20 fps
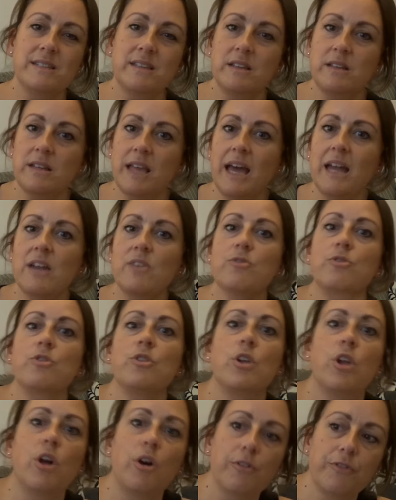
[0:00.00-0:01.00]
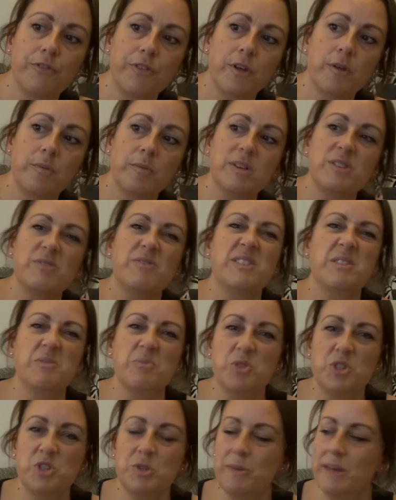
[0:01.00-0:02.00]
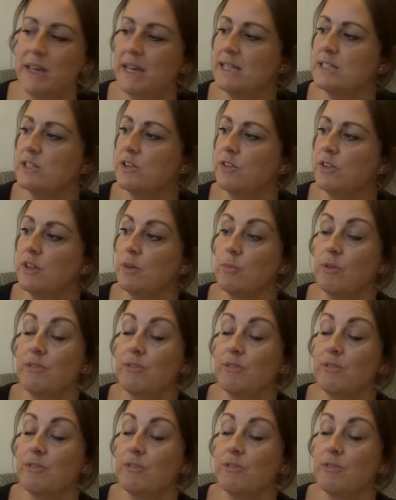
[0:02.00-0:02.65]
can kind of roll off them because there isn't much space on them,